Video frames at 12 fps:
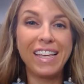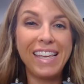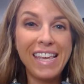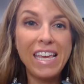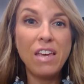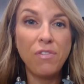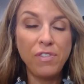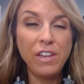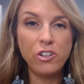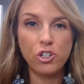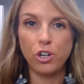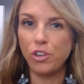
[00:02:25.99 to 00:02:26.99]
key
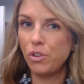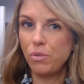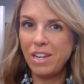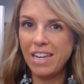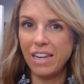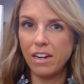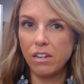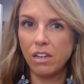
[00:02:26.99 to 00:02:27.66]
feature you need?